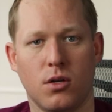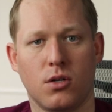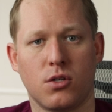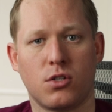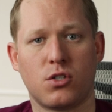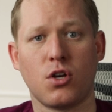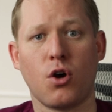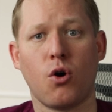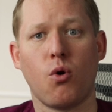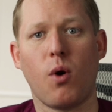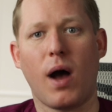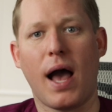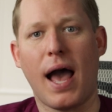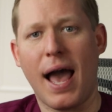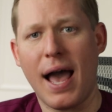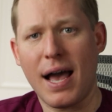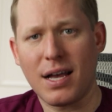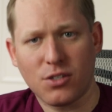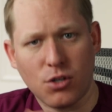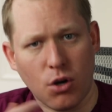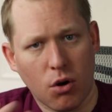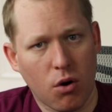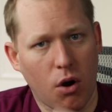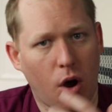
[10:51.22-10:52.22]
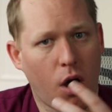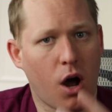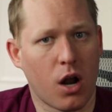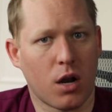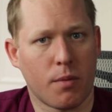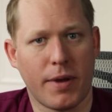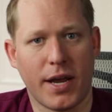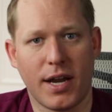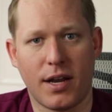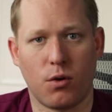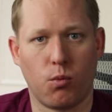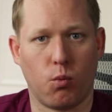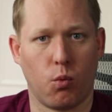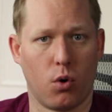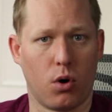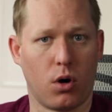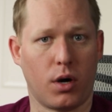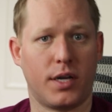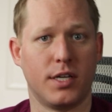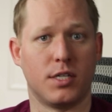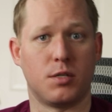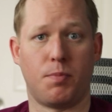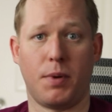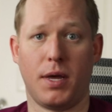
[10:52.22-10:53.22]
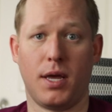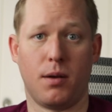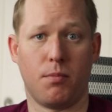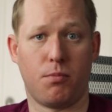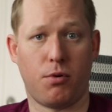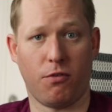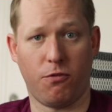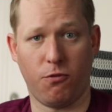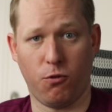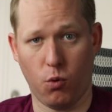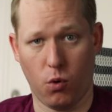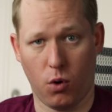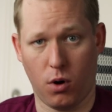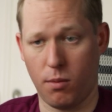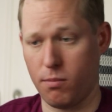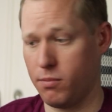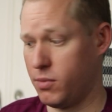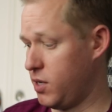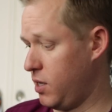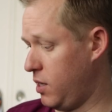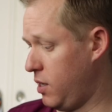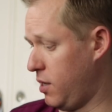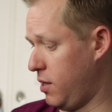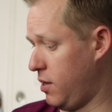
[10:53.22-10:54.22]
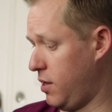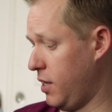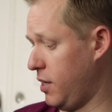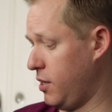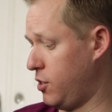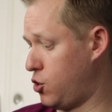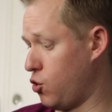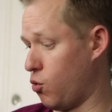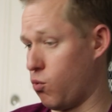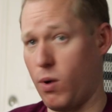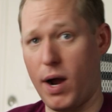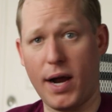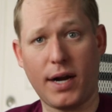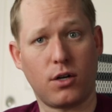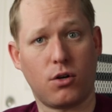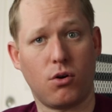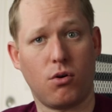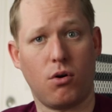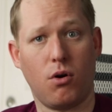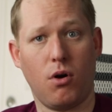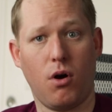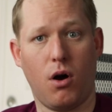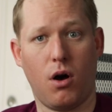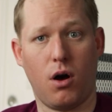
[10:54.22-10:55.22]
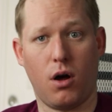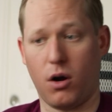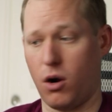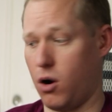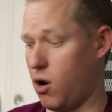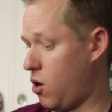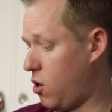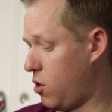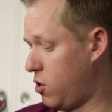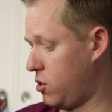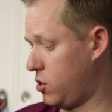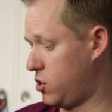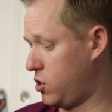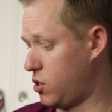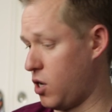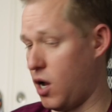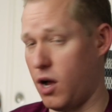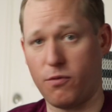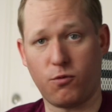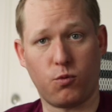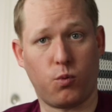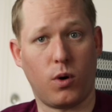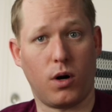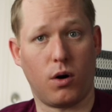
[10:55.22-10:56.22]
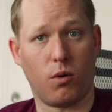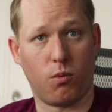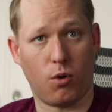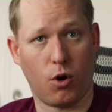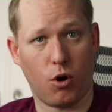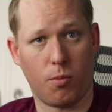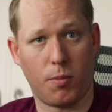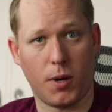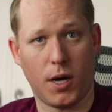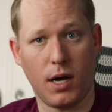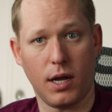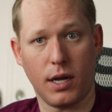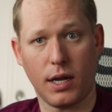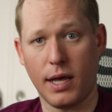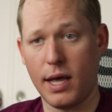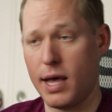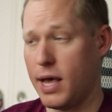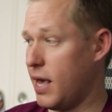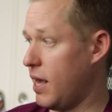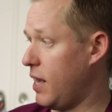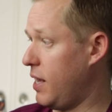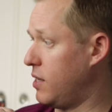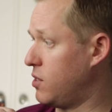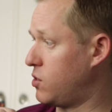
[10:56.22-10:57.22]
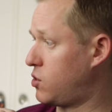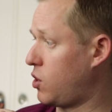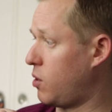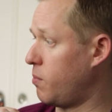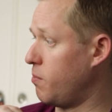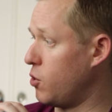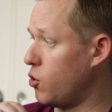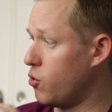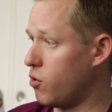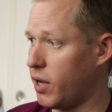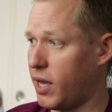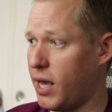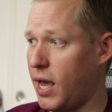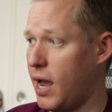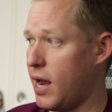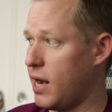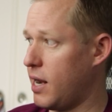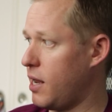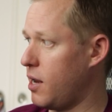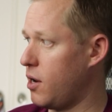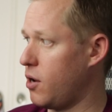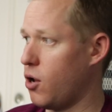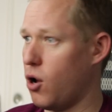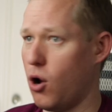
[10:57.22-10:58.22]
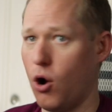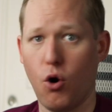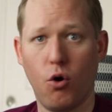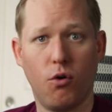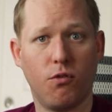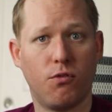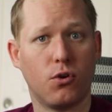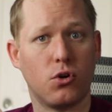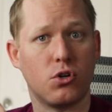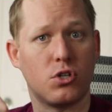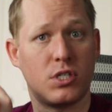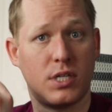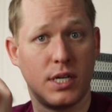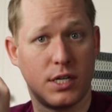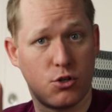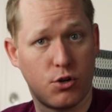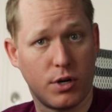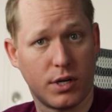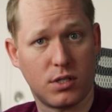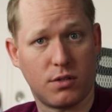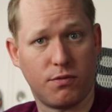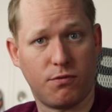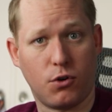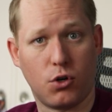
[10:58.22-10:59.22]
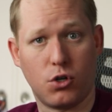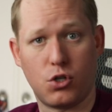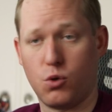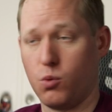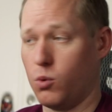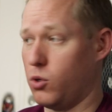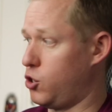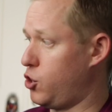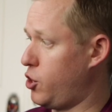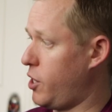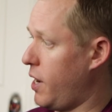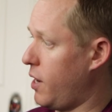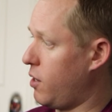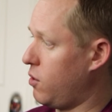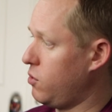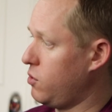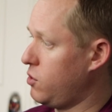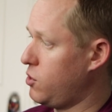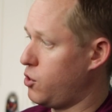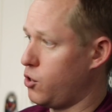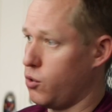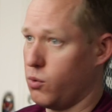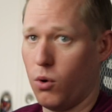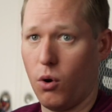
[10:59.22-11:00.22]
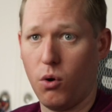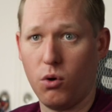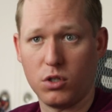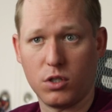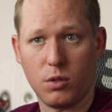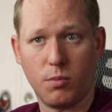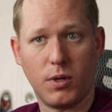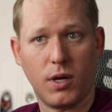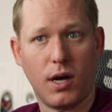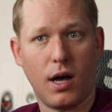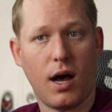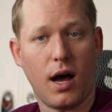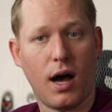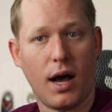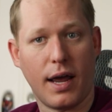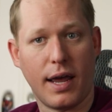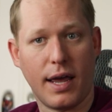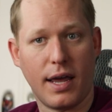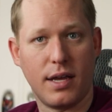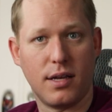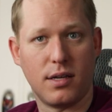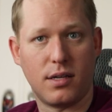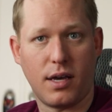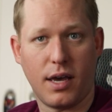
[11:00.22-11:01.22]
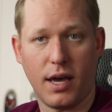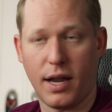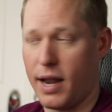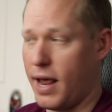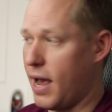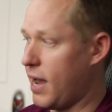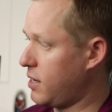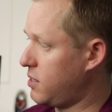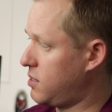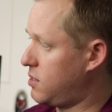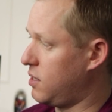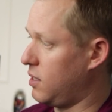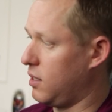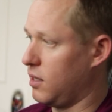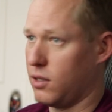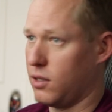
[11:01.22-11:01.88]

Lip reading: So as our automated work is being performed, the director on our software robot is communicating over Citrix virtual channels to Ultima IA Connect's